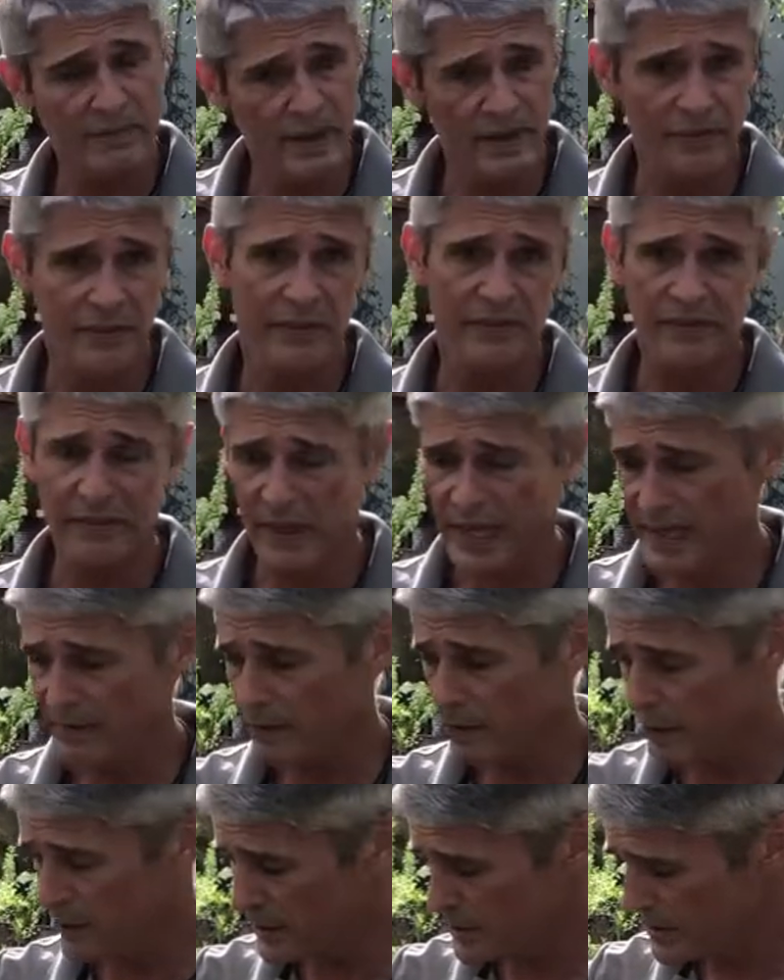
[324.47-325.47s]
of different
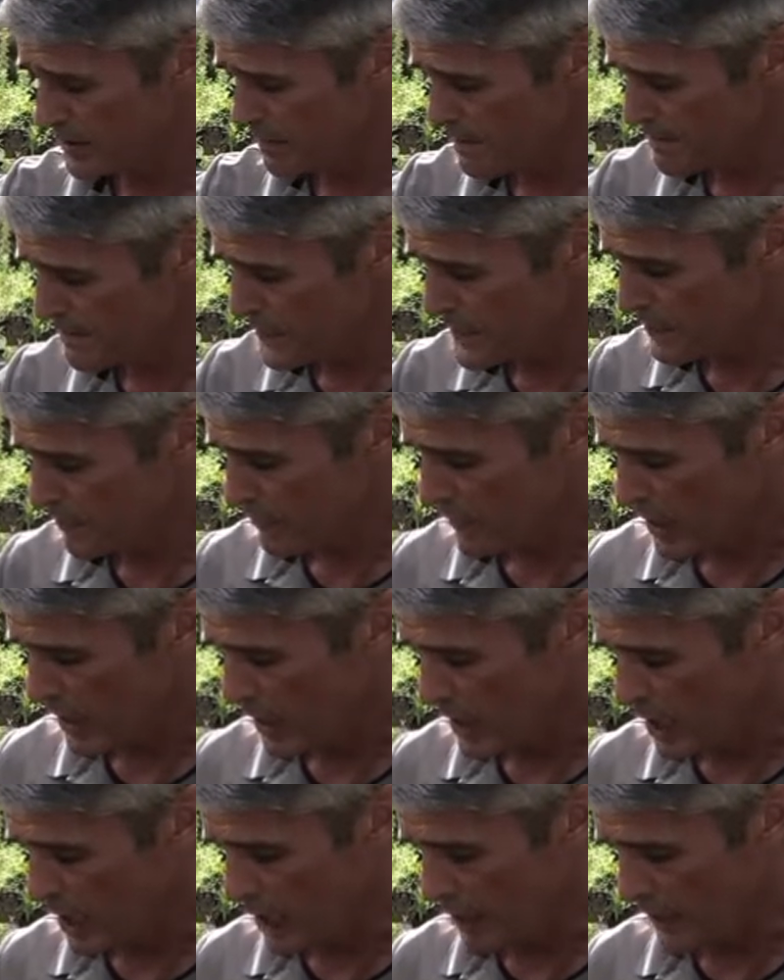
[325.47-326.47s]
flavors,
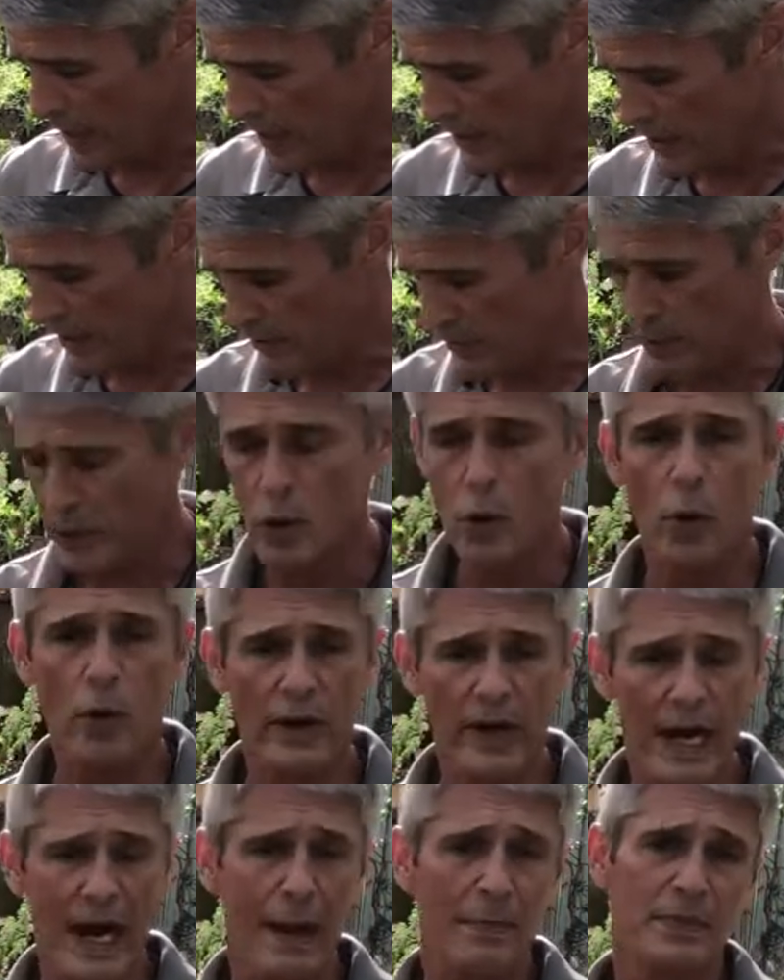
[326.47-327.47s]
um, and then the
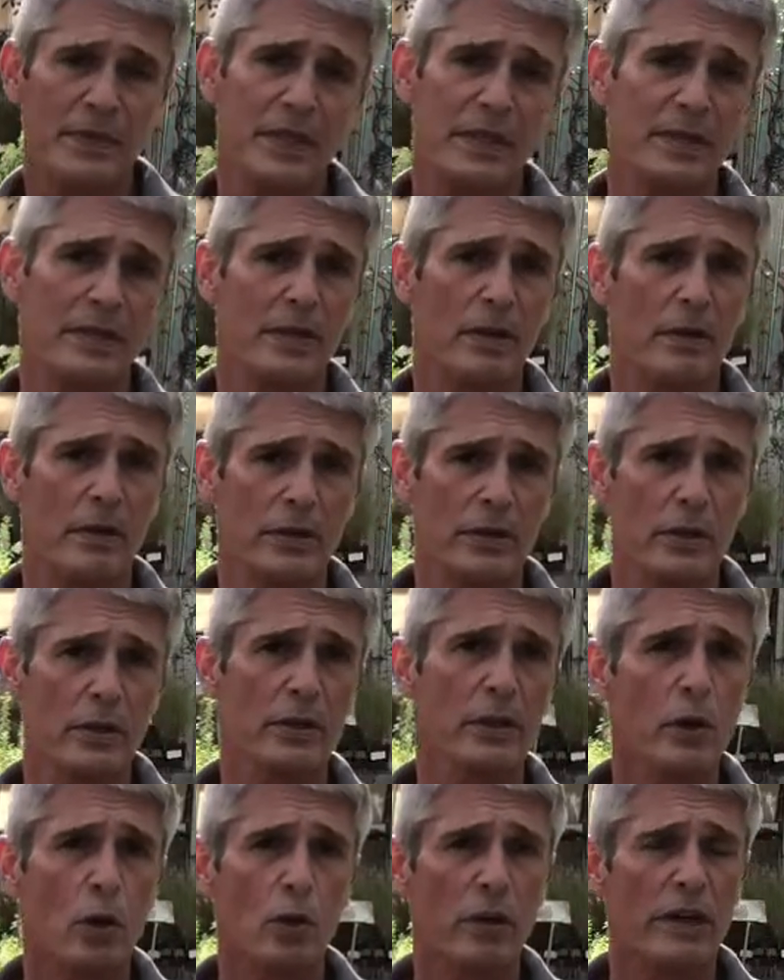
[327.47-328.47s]
coreopsis, there are
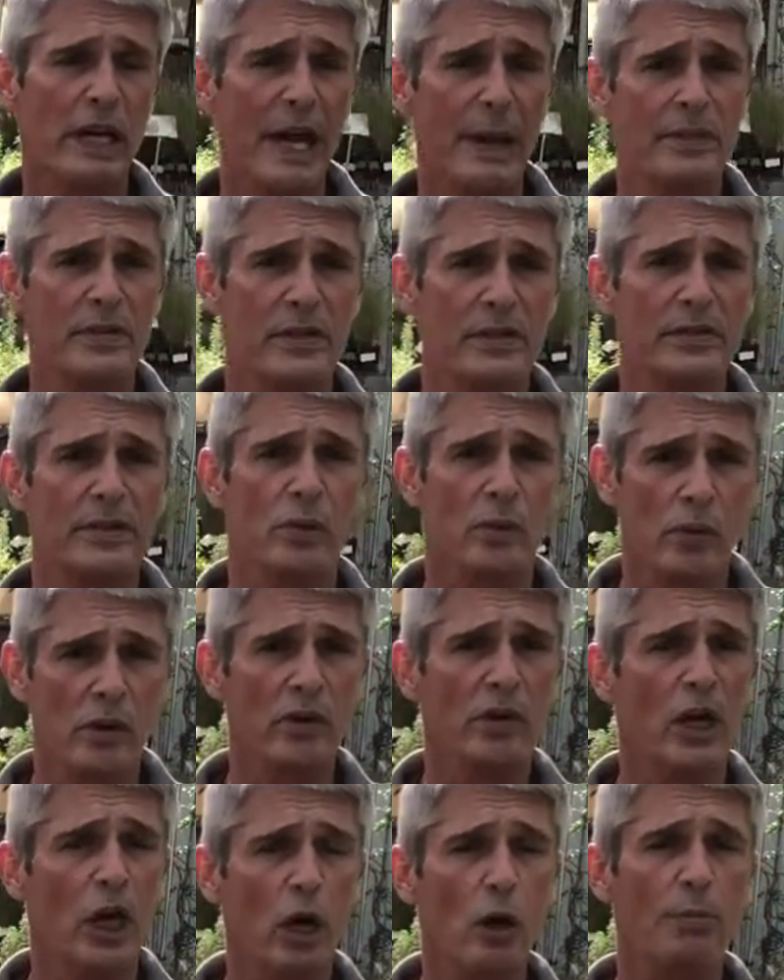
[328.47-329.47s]
certain coreopsis that
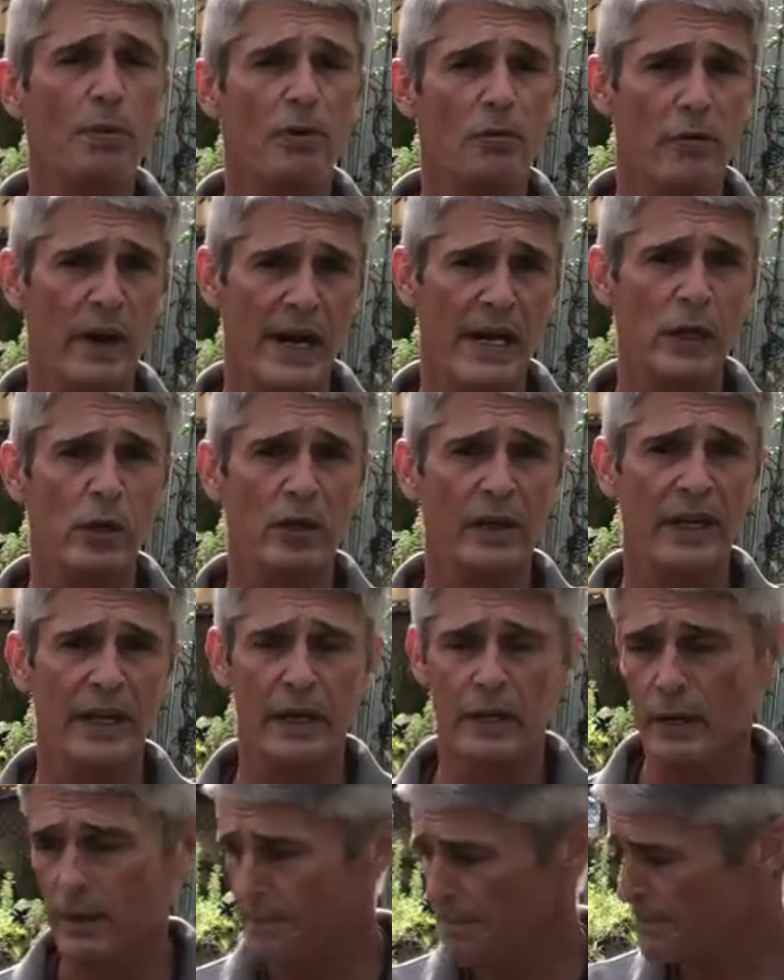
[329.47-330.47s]
will go perennial
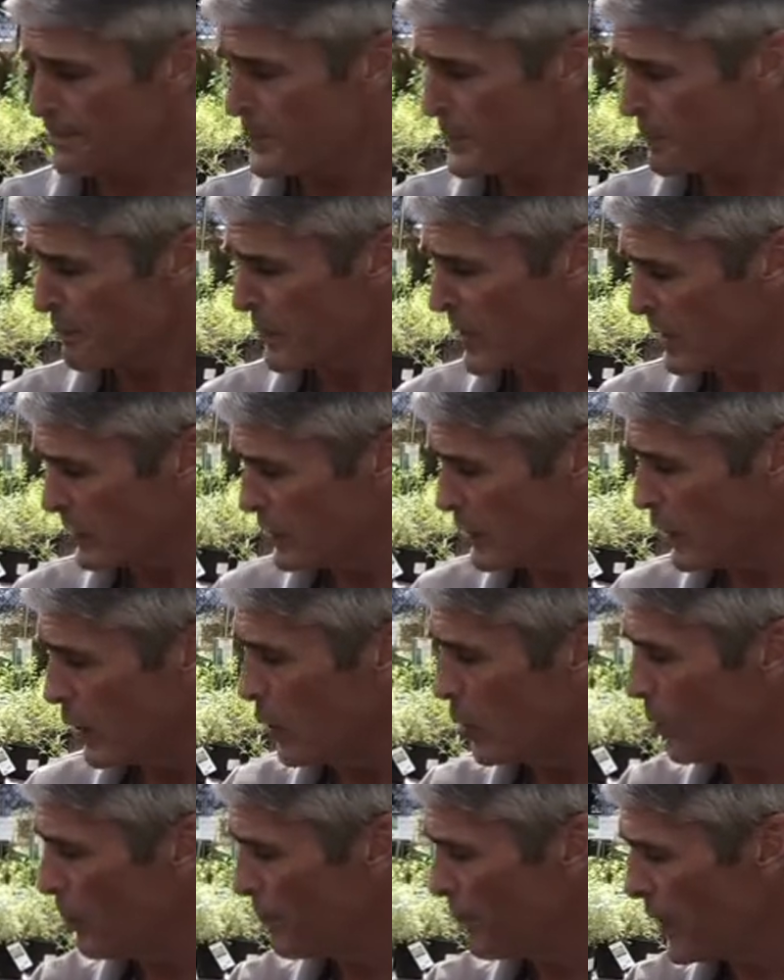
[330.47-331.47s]
here.
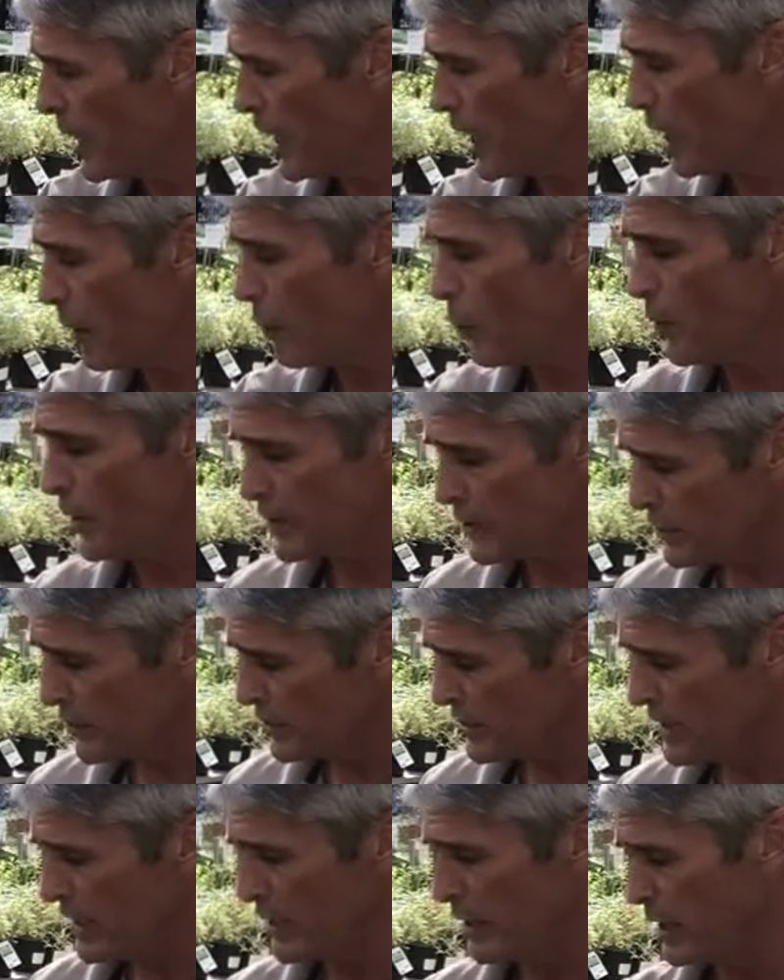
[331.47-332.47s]
So um, once you
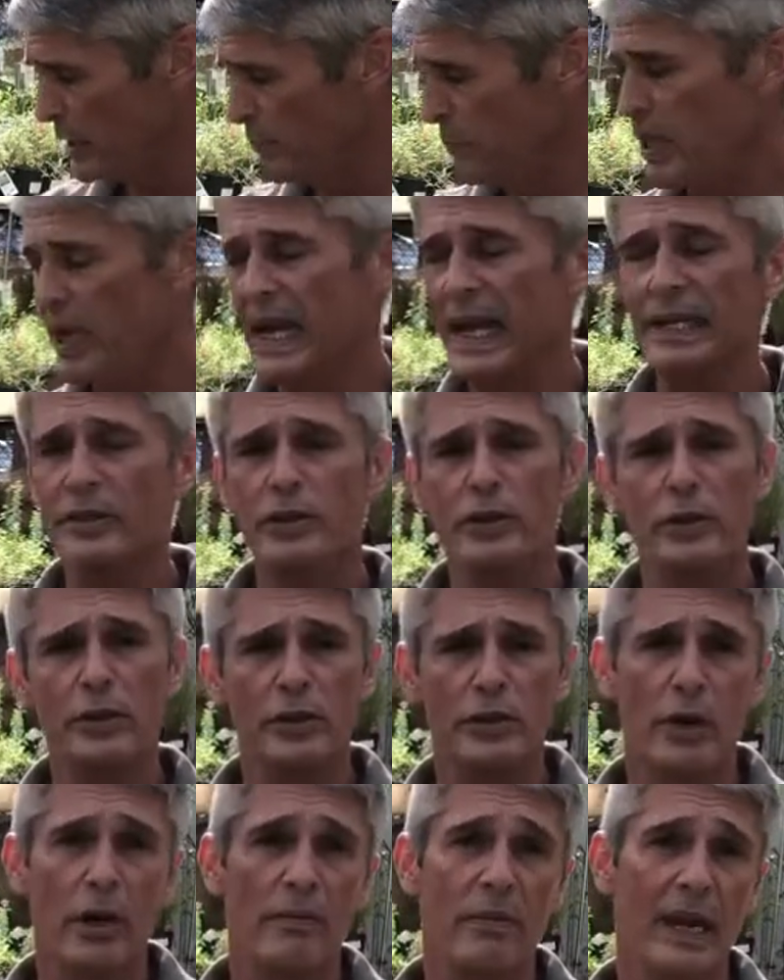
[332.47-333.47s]
see these plants and you
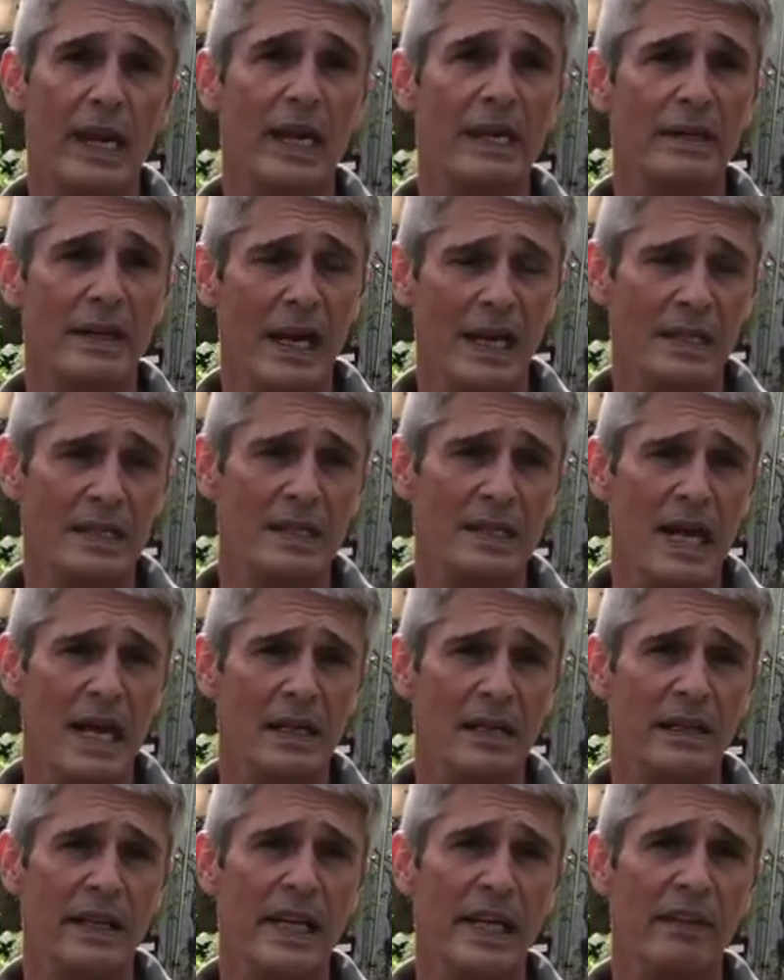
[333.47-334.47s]
start recognizing
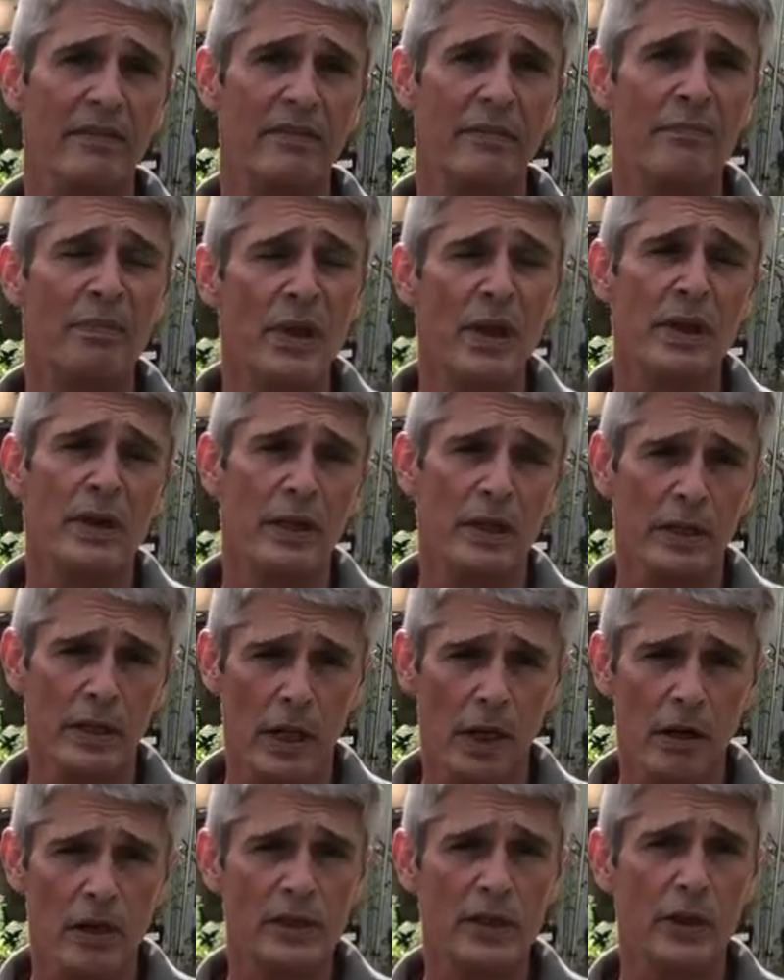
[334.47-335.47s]
that leaf,
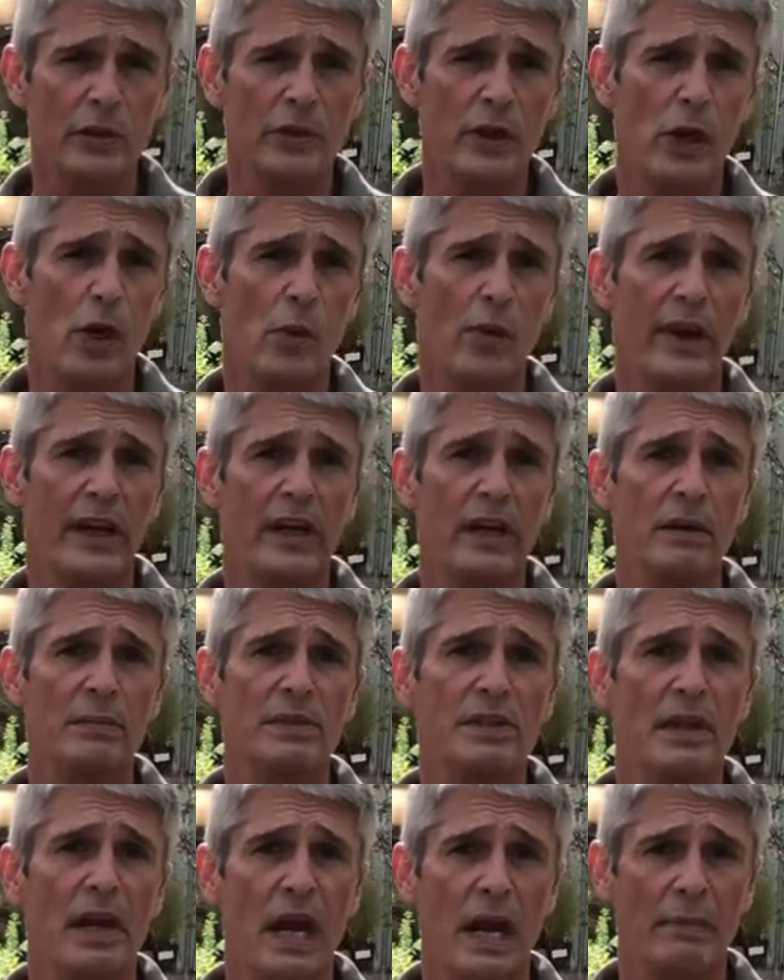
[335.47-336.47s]
you'll also know when it
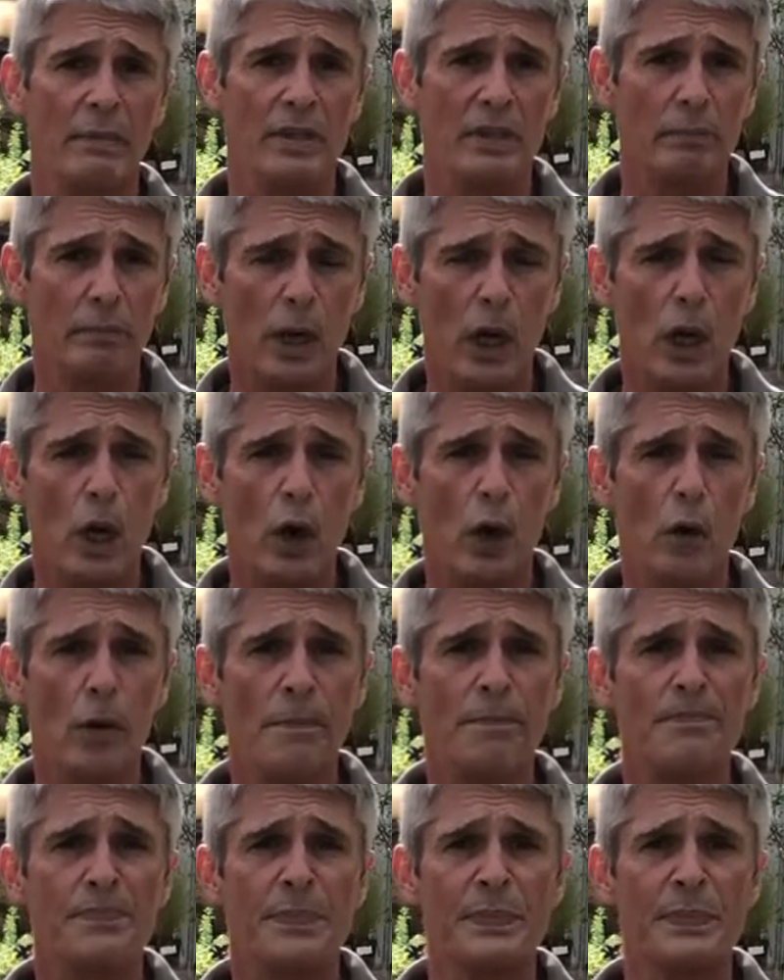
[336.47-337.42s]
comes time to mow